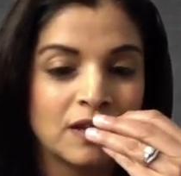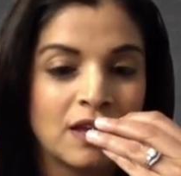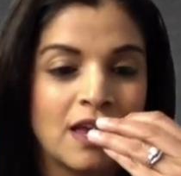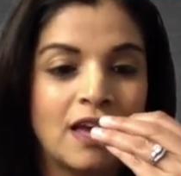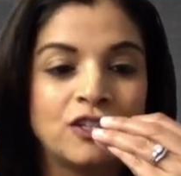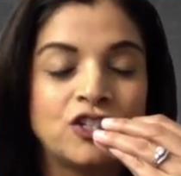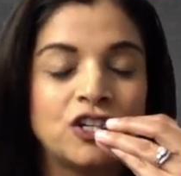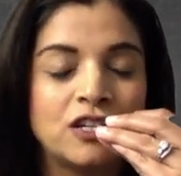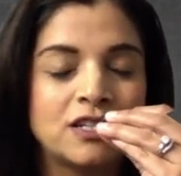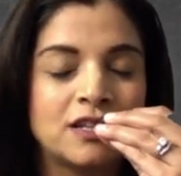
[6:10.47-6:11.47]
And
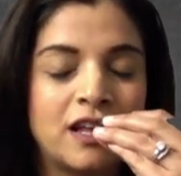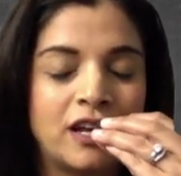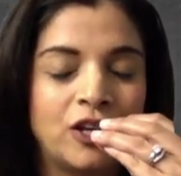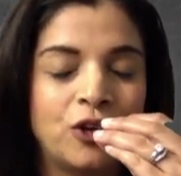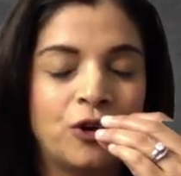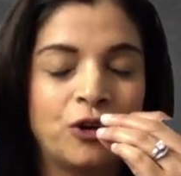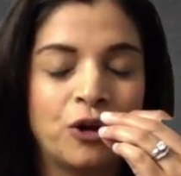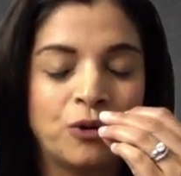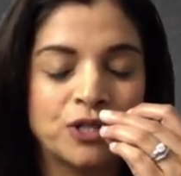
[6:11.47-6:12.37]
just letting your nose